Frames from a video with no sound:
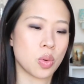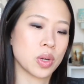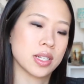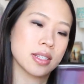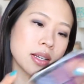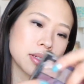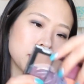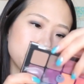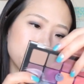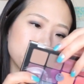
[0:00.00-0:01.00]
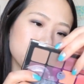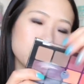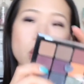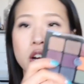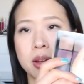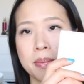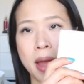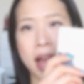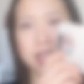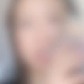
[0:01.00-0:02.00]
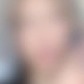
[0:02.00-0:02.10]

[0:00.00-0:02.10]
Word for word: what is it? dark matte.